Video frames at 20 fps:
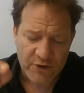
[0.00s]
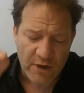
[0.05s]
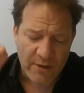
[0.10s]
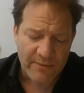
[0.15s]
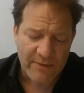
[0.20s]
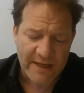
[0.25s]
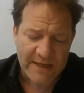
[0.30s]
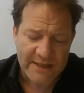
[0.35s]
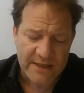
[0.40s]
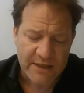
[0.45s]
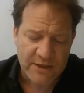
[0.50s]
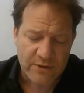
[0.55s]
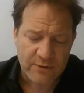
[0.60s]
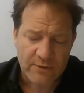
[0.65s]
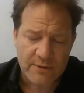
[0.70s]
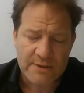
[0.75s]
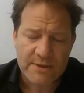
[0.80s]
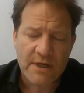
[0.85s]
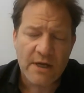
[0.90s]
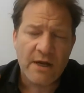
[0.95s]
term that he
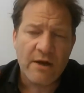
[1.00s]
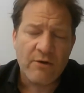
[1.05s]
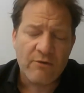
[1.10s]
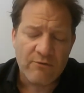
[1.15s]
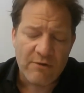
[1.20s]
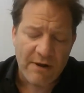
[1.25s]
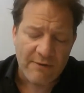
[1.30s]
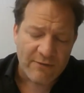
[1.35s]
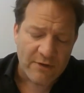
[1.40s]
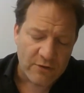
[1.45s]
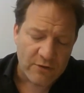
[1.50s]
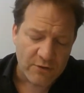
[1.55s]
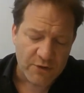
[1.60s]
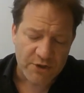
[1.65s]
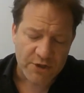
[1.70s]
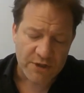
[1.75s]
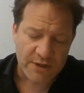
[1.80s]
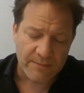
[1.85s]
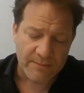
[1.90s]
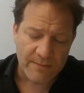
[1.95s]
used,
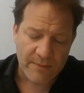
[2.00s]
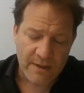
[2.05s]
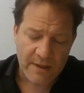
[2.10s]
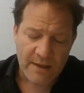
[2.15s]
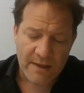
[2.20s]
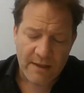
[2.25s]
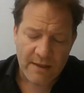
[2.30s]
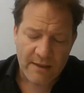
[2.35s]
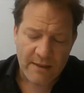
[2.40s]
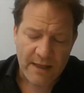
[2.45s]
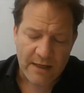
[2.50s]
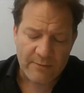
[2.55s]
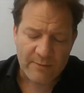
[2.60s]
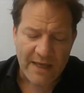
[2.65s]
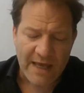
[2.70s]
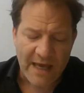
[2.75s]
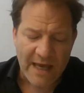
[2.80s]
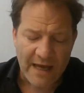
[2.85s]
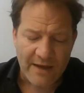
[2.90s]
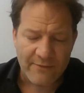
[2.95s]
revolution, that we
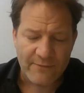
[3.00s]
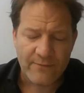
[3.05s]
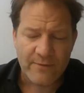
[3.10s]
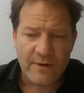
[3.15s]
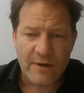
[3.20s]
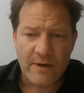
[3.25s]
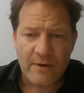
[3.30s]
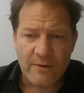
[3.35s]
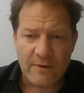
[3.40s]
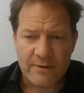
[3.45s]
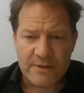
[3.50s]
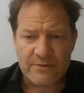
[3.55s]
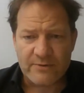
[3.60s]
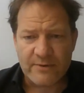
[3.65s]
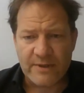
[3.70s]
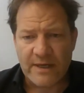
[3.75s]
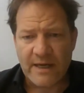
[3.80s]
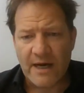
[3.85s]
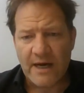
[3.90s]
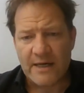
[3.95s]
have with
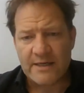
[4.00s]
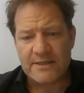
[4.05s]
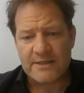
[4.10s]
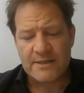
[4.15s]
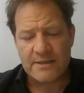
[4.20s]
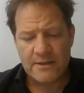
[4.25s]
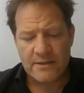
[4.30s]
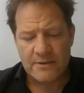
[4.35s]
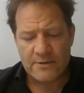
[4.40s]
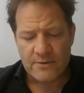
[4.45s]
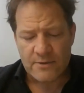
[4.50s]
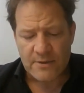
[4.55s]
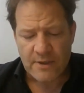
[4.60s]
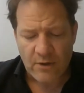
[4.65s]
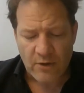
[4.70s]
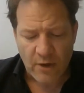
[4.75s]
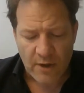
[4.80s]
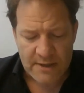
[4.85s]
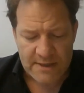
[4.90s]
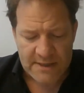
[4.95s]
regard to the
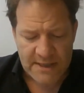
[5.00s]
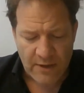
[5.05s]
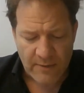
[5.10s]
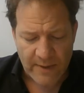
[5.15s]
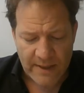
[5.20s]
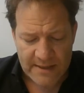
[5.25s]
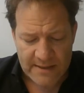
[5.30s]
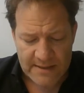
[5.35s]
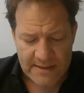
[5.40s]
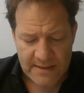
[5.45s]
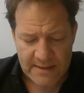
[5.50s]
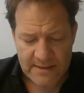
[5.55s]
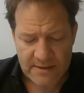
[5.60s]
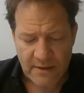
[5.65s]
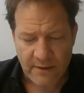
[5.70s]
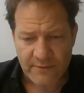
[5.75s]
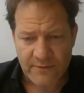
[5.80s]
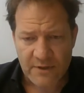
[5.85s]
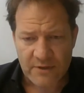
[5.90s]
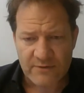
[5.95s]
consequences
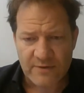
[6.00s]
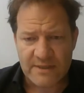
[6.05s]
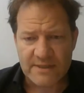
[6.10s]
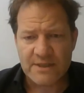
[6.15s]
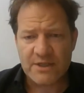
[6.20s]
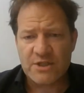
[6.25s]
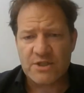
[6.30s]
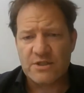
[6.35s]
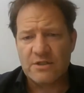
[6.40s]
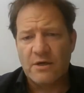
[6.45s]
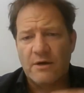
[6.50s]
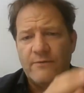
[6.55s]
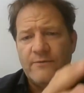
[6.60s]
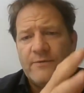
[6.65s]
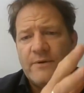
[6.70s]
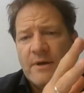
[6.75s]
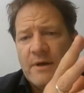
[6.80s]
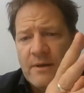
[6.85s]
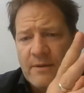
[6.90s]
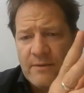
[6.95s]
of the transition of
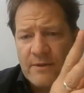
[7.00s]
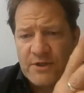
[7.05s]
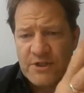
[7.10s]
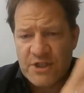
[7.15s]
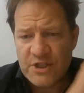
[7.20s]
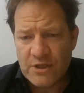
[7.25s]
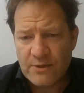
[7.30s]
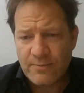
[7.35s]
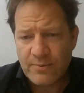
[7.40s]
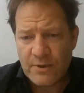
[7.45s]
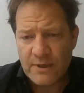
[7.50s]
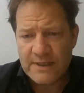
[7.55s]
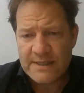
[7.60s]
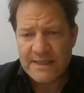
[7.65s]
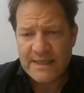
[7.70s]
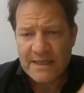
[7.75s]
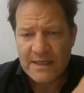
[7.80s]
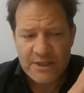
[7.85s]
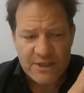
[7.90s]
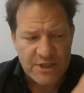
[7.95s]
the
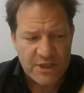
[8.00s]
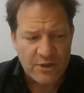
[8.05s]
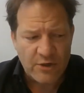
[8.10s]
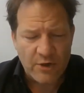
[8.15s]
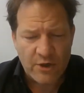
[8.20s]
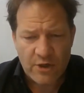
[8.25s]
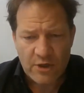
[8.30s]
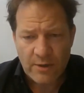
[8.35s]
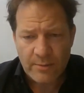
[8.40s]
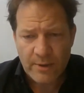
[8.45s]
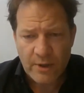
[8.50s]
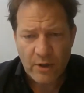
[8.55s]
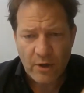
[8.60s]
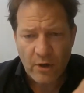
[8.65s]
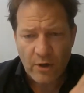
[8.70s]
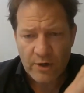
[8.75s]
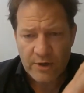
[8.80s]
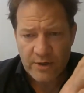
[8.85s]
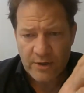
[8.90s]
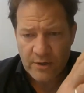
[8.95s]
geopolitical and geoeconomic
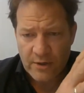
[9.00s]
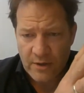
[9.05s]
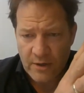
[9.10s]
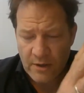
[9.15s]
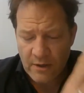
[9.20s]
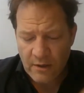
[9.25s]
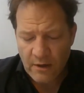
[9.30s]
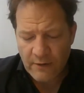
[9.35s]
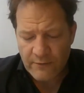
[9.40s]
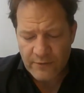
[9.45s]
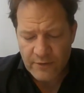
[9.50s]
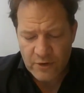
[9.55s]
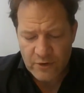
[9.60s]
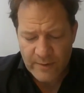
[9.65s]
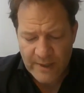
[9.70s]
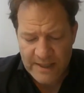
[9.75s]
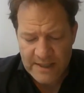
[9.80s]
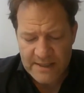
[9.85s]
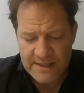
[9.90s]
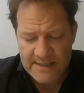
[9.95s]
order of the
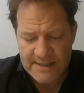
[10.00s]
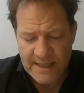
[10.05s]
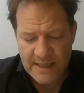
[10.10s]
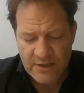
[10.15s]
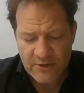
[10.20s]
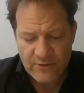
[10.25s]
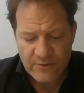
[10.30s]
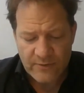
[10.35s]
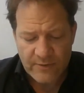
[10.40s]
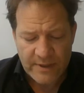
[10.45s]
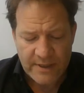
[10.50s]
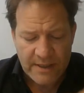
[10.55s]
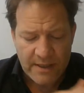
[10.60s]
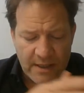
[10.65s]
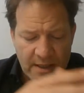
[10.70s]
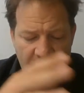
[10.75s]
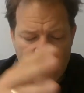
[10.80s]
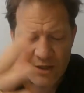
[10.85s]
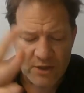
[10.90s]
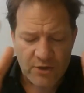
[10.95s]
20th century
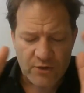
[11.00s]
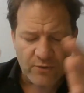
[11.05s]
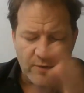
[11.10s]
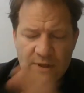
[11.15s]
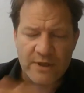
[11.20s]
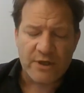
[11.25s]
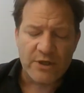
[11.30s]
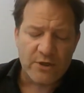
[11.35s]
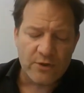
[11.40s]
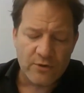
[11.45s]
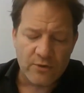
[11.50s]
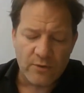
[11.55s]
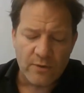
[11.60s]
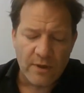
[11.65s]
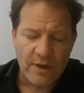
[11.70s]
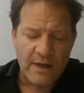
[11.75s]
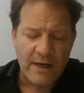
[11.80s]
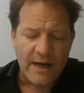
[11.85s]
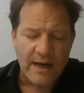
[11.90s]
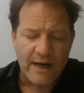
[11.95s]
to a
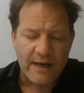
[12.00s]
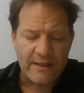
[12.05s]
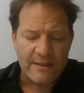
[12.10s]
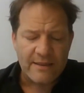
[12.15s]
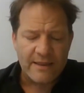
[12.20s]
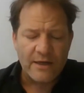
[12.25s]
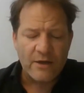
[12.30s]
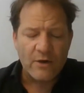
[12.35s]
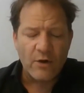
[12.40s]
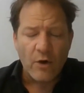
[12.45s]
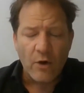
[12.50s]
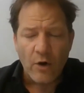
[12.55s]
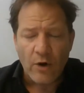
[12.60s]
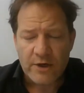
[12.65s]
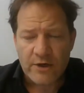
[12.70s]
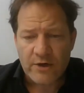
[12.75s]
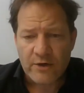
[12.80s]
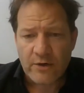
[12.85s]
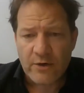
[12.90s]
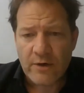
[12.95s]
new, I think,
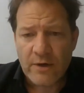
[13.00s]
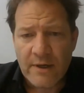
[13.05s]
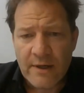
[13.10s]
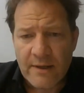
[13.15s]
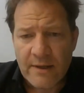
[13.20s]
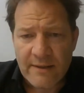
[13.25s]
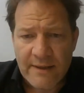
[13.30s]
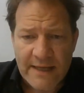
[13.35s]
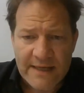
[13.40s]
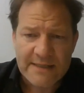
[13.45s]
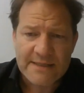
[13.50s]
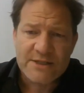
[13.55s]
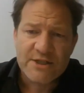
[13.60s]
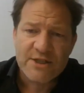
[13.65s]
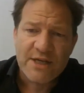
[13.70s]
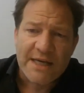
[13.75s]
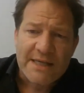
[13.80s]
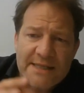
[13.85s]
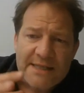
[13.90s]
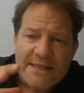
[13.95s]
order that is
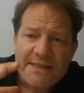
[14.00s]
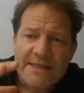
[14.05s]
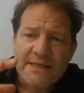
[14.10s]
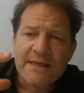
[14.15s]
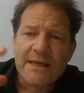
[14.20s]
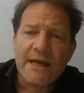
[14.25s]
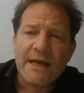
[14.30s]
just